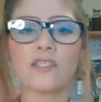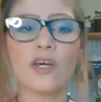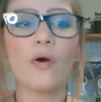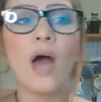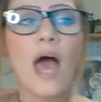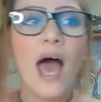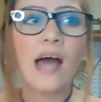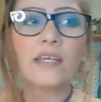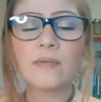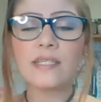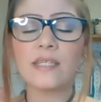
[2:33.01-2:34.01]
So
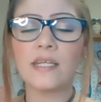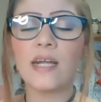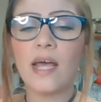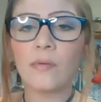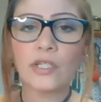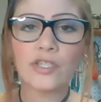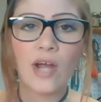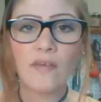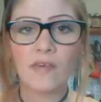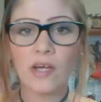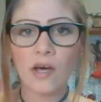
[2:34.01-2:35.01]
as my son and I were
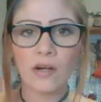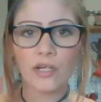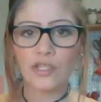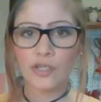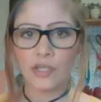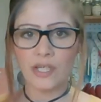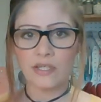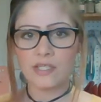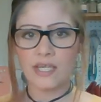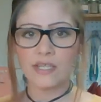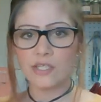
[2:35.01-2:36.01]
driving on our journey
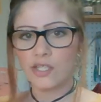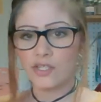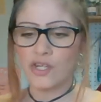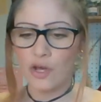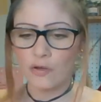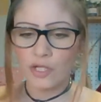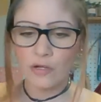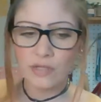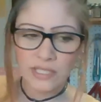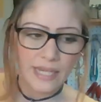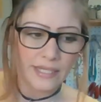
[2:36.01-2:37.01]
to get to snow to go
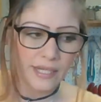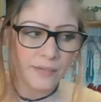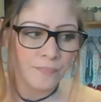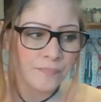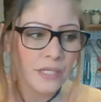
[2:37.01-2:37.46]
sledding,